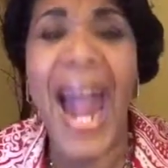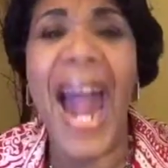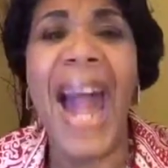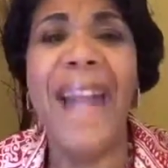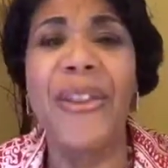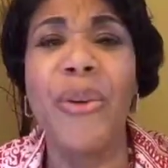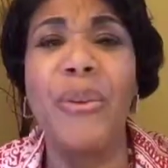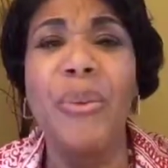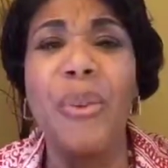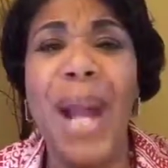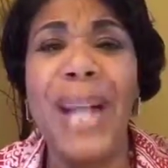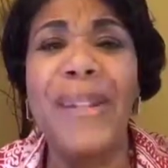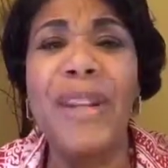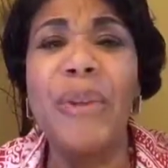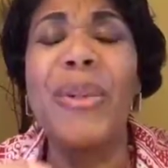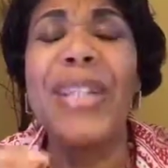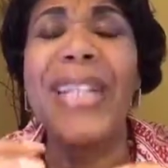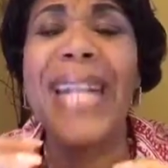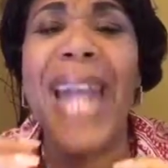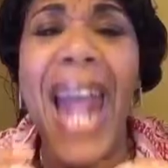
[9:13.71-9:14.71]
And
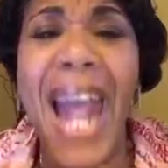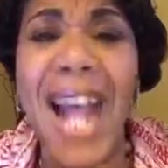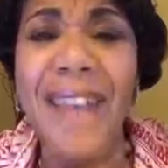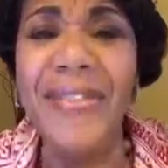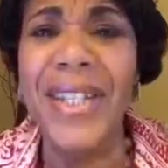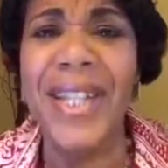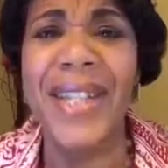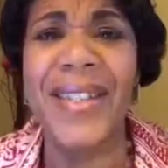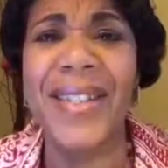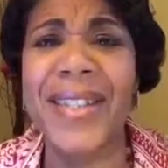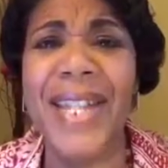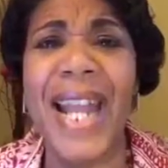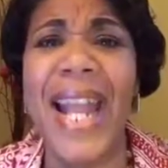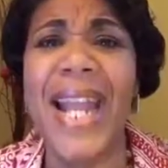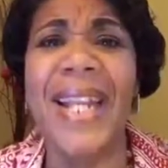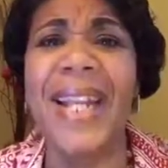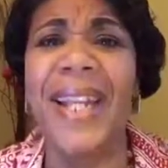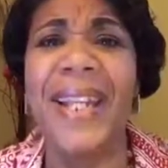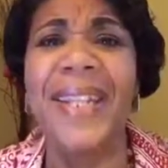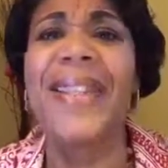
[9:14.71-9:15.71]
what heaven is
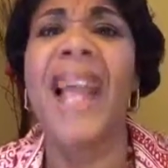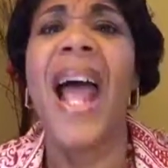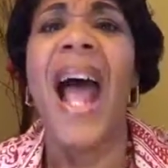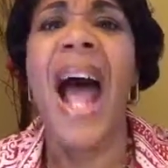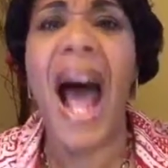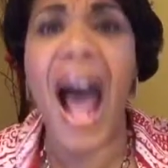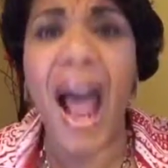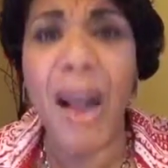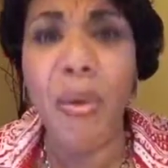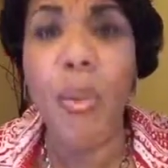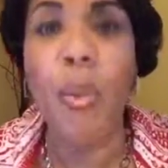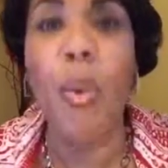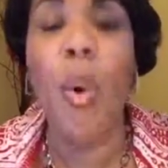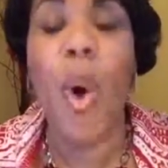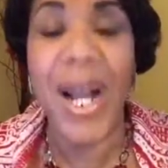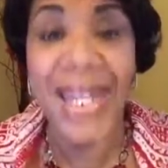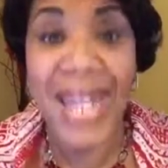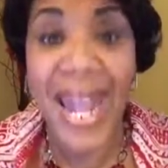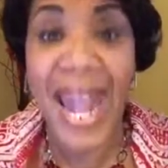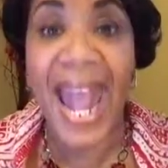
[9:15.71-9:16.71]
saying is, I
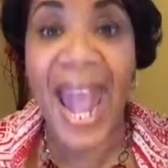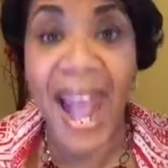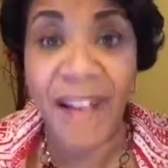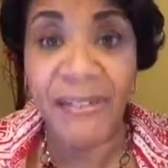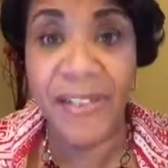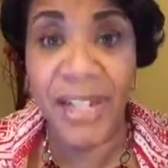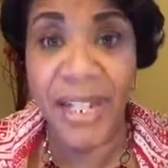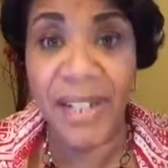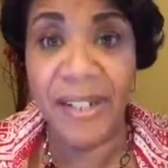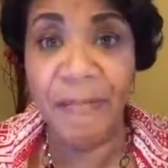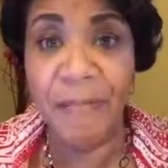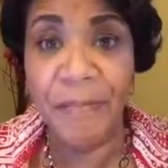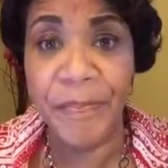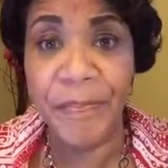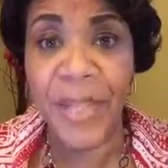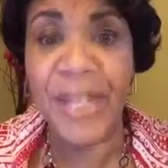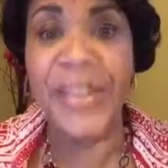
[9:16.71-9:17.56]
want heaven,